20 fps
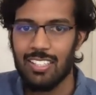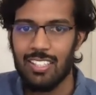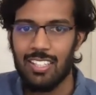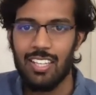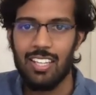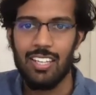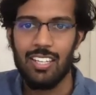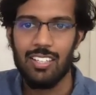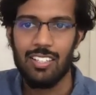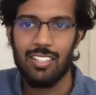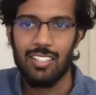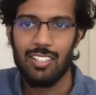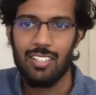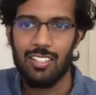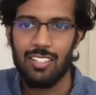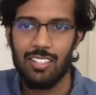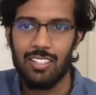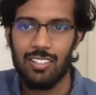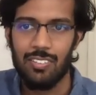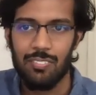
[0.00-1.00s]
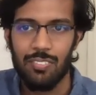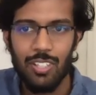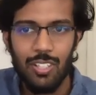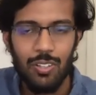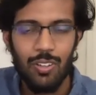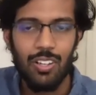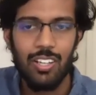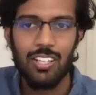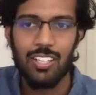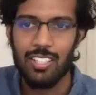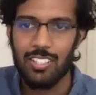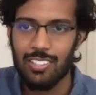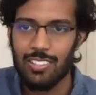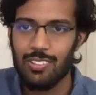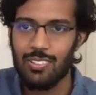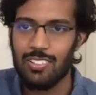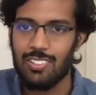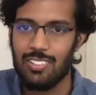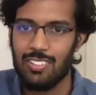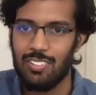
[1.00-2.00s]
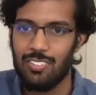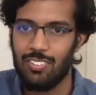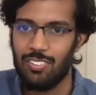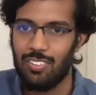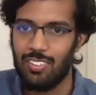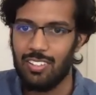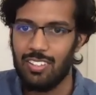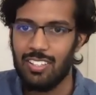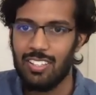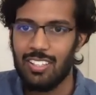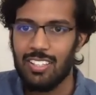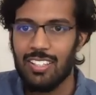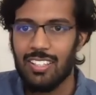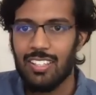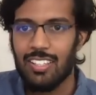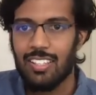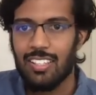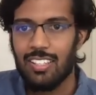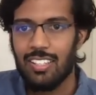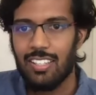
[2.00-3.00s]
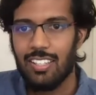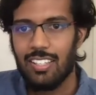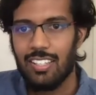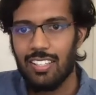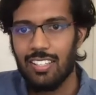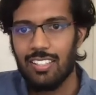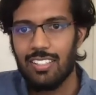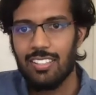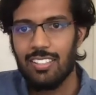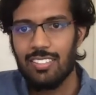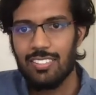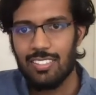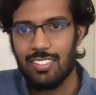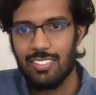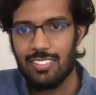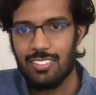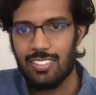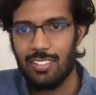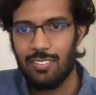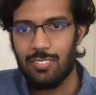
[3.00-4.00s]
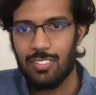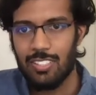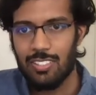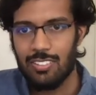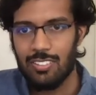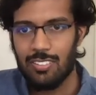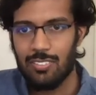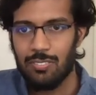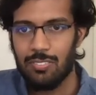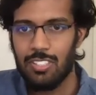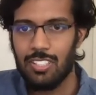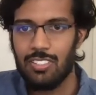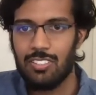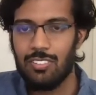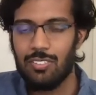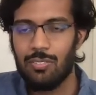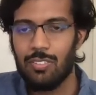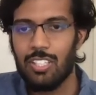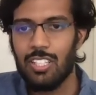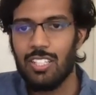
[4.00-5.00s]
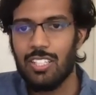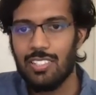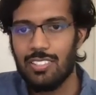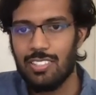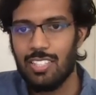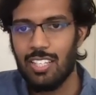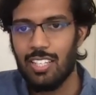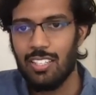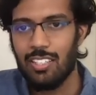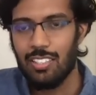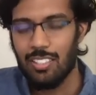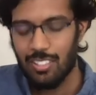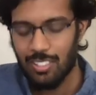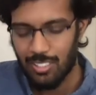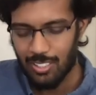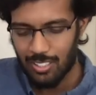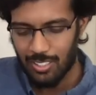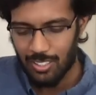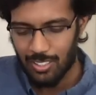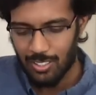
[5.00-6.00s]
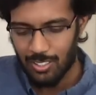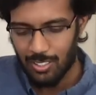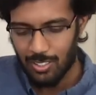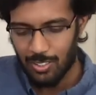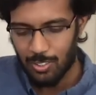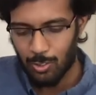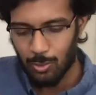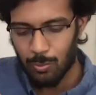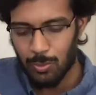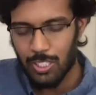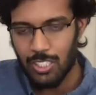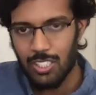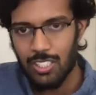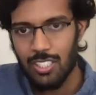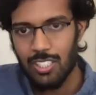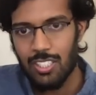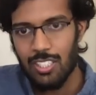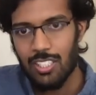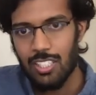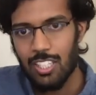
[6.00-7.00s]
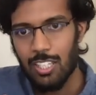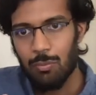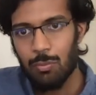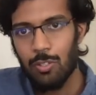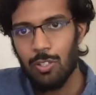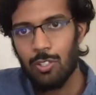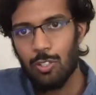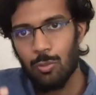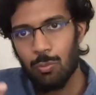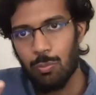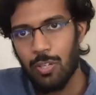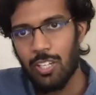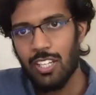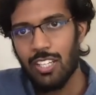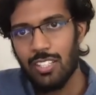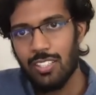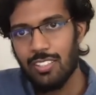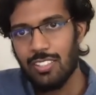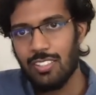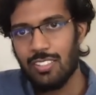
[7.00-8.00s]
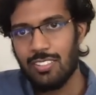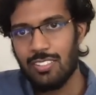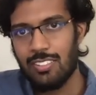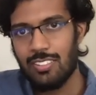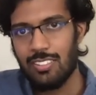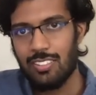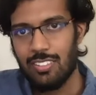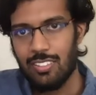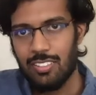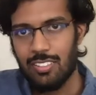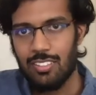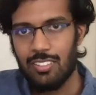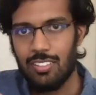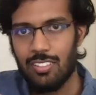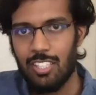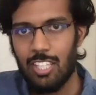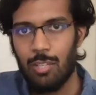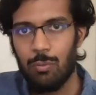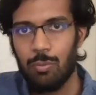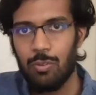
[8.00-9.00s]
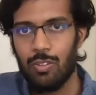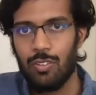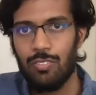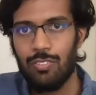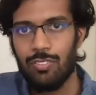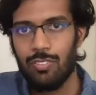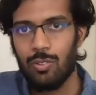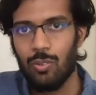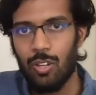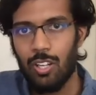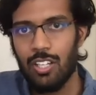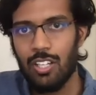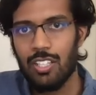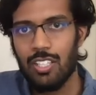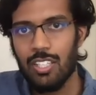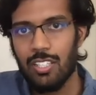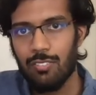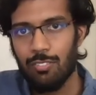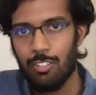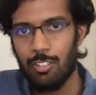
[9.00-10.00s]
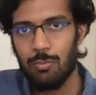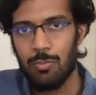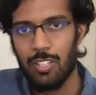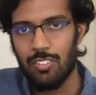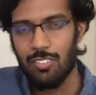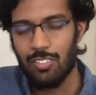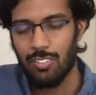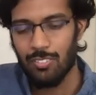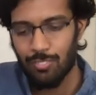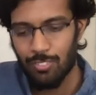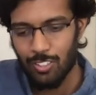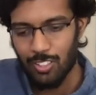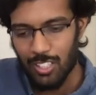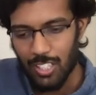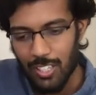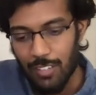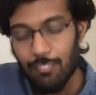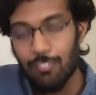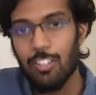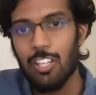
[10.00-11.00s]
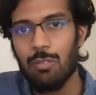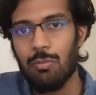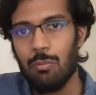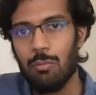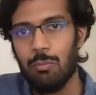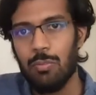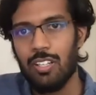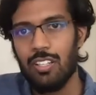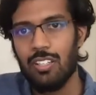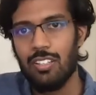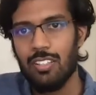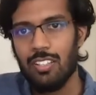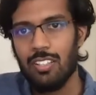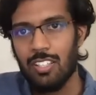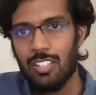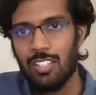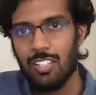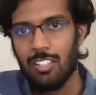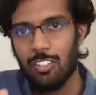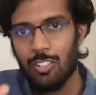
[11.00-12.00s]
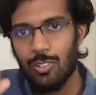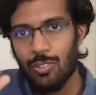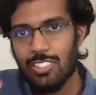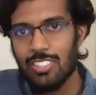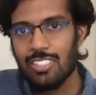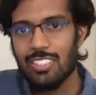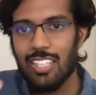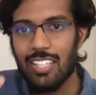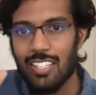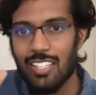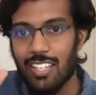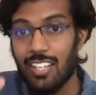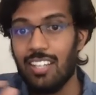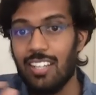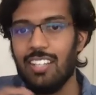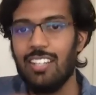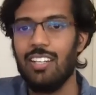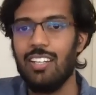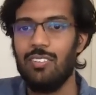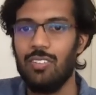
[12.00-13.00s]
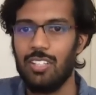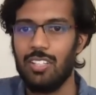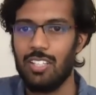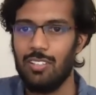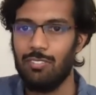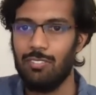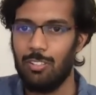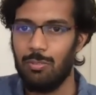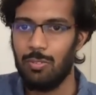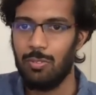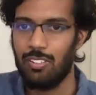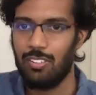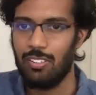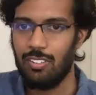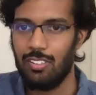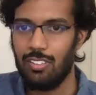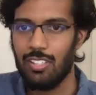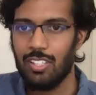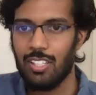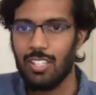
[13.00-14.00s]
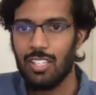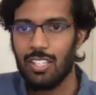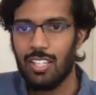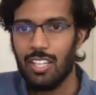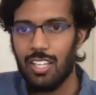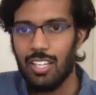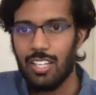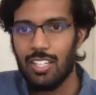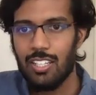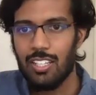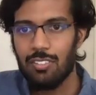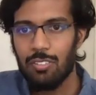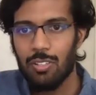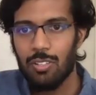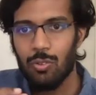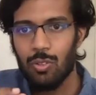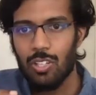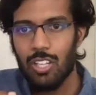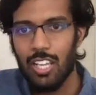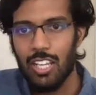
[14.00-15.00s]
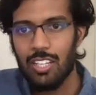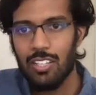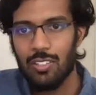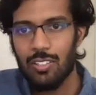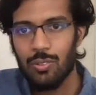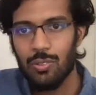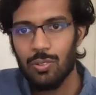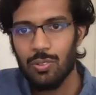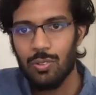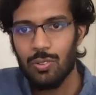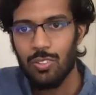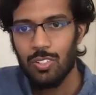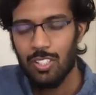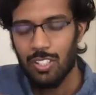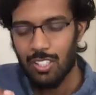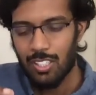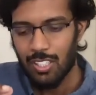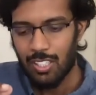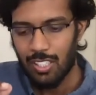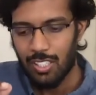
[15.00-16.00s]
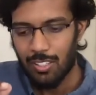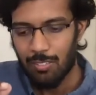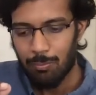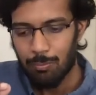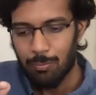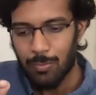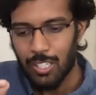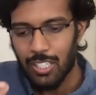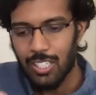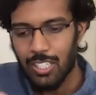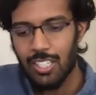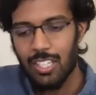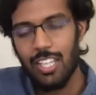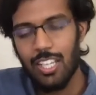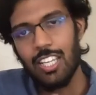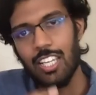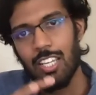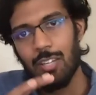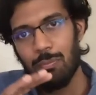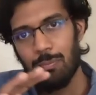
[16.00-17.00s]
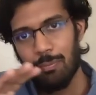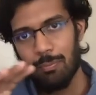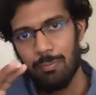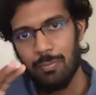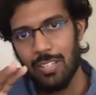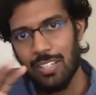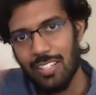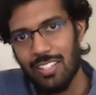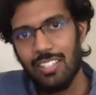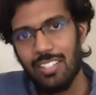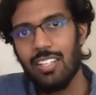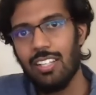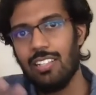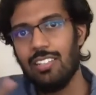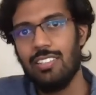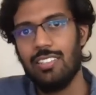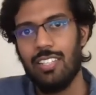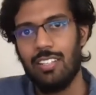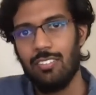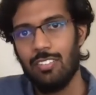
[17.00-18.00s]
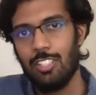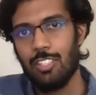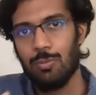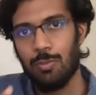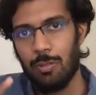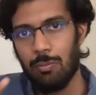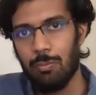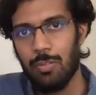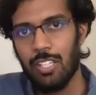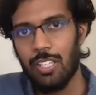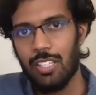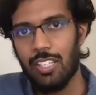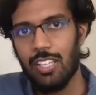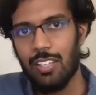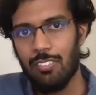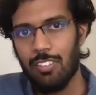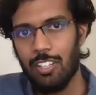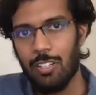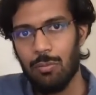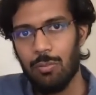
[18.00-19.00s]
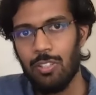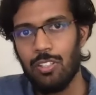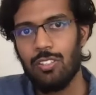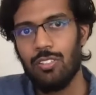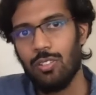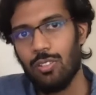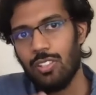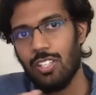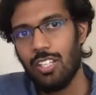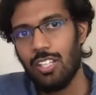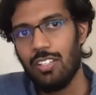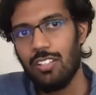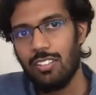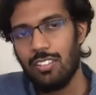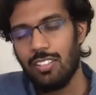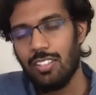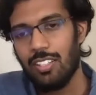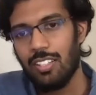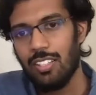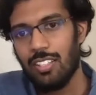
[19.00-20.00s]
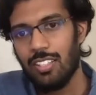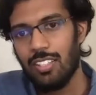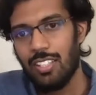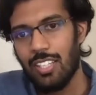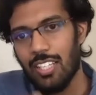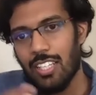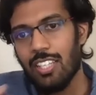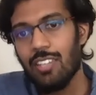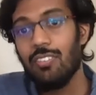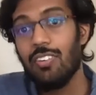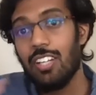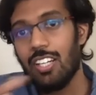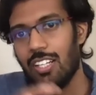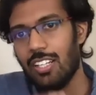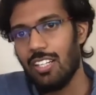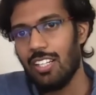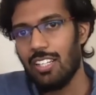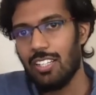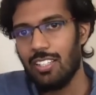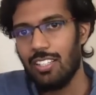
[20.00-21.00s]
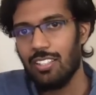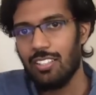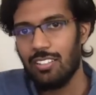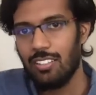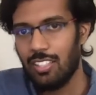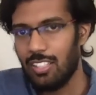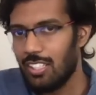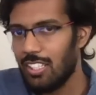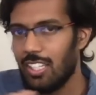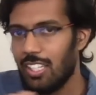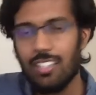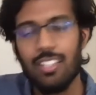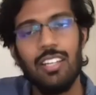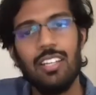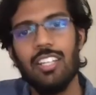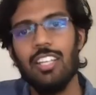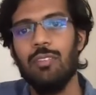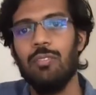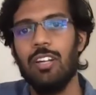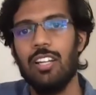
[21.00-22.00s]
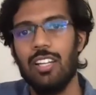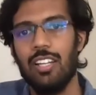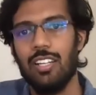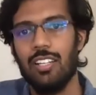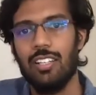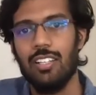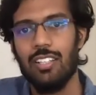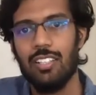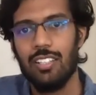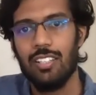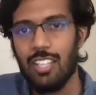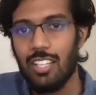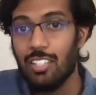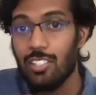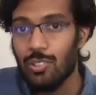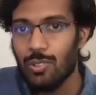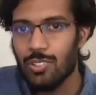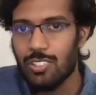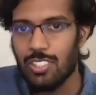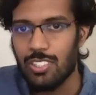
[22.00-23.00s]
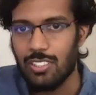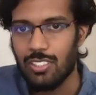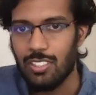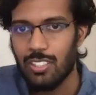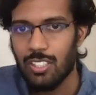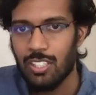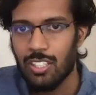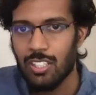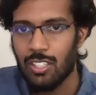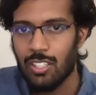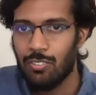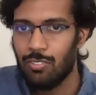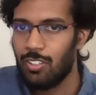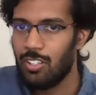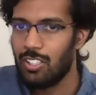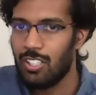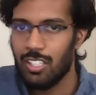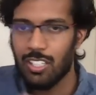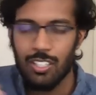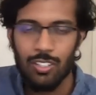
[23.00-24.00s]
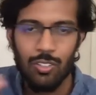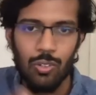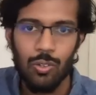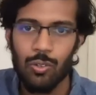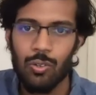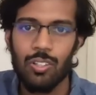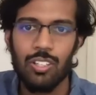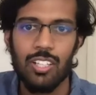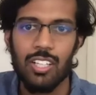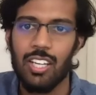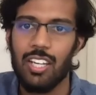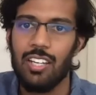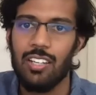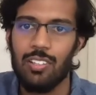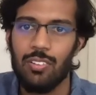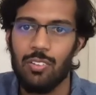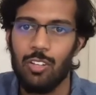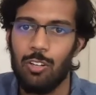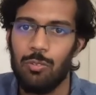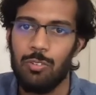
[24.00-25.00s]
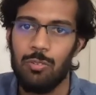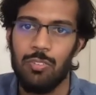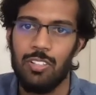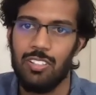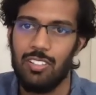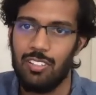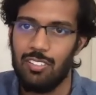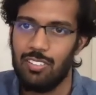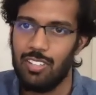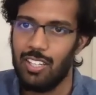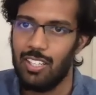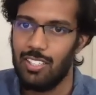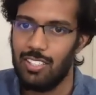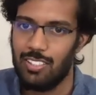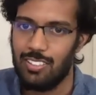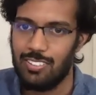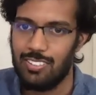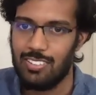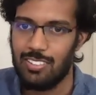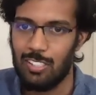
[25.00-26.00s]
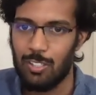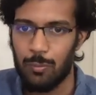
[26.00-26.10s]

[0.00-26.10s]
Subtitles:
And we call it NQS in short. It is a service which we designed to be able to predict this type of quality information for every member using their current network information. And we would like to make it like a internal service publicly available so that anyone at LinkedIn, any other team at LinkedIn can use it for their own creative optimization ideas.